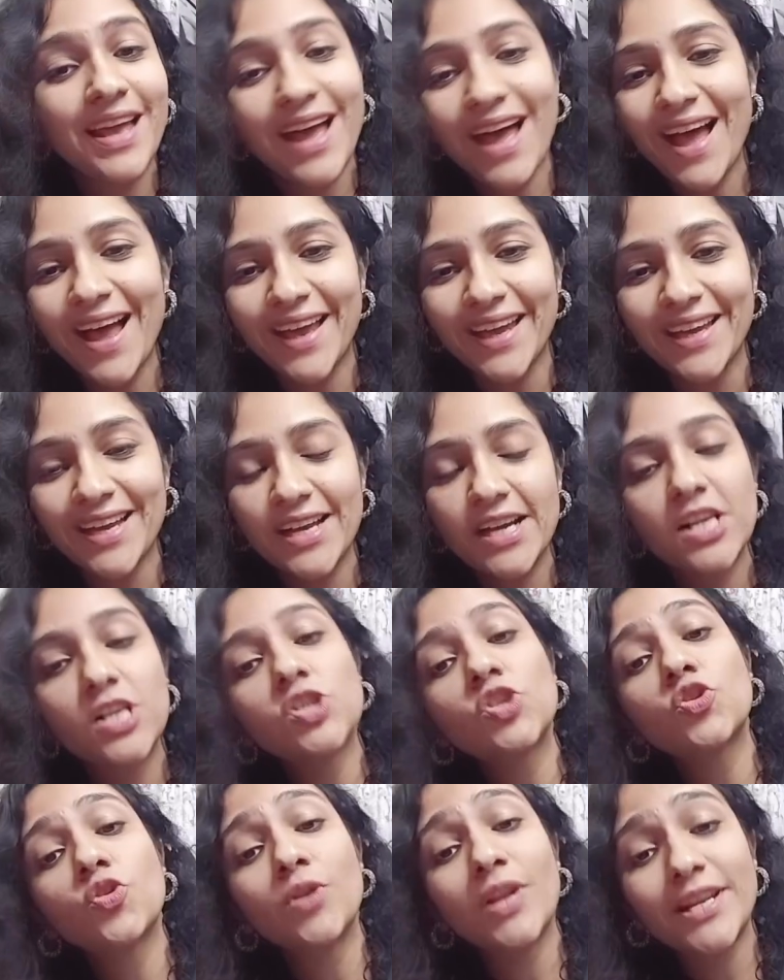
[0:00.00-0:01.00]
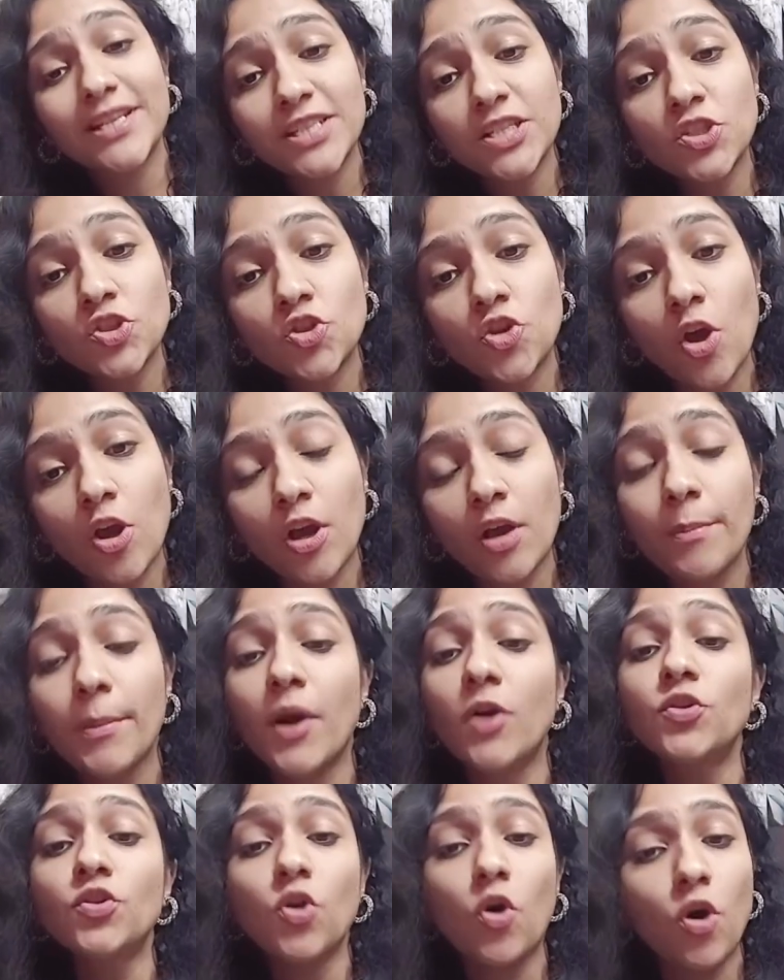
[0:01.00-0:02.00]
Hi, so let us talk
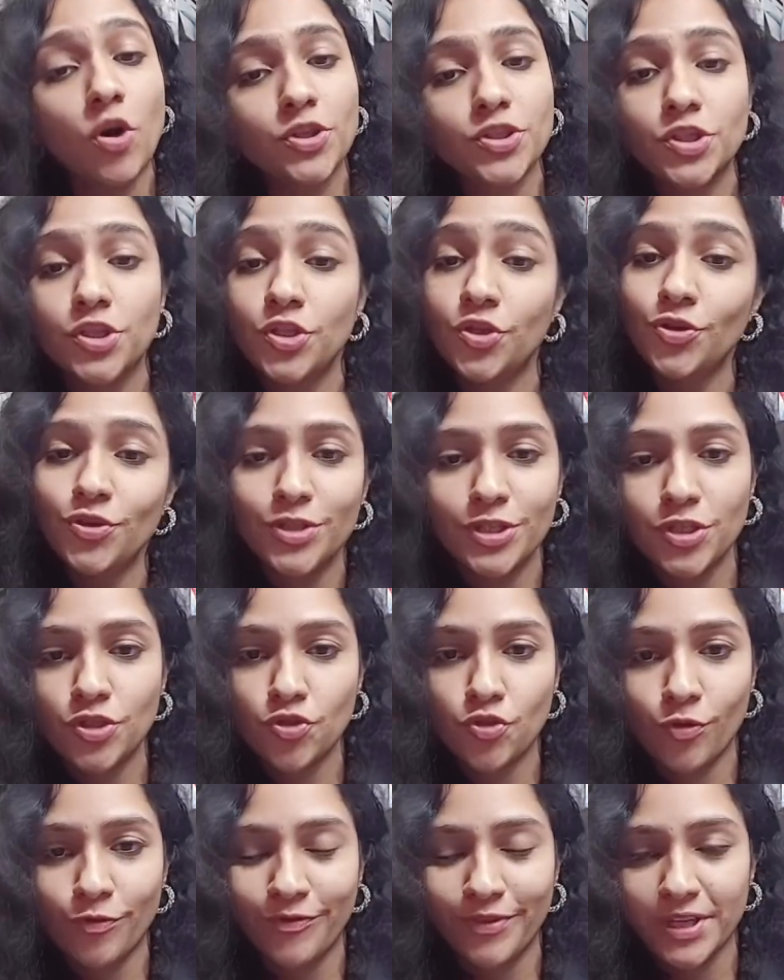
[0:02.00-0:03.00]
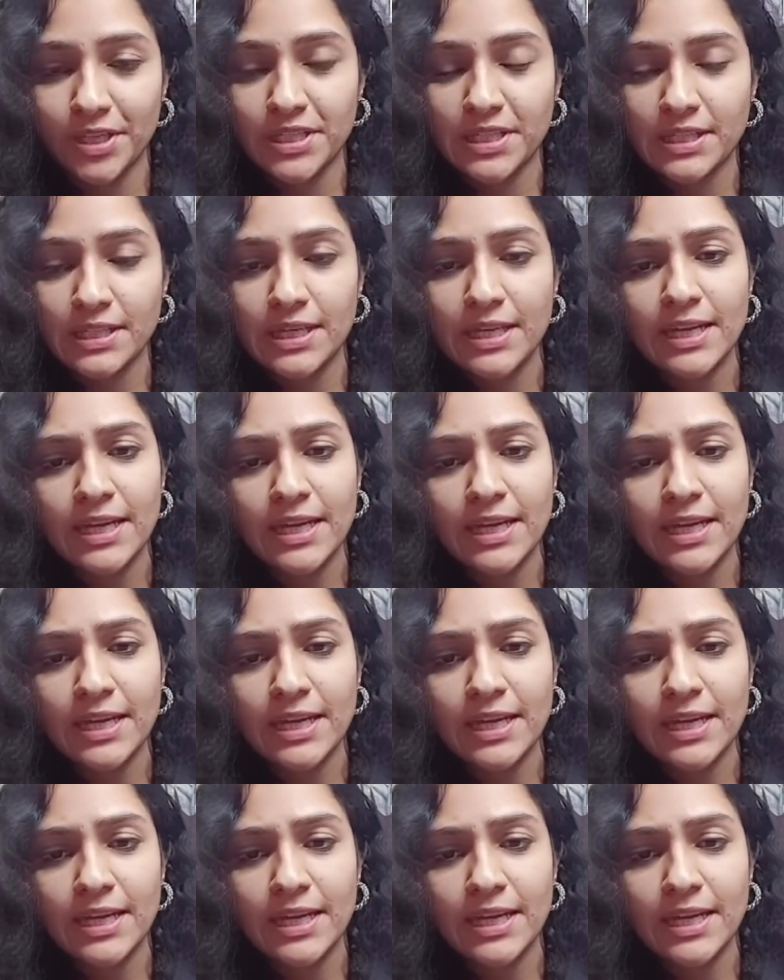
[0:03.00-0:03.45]
about osteodystrophies.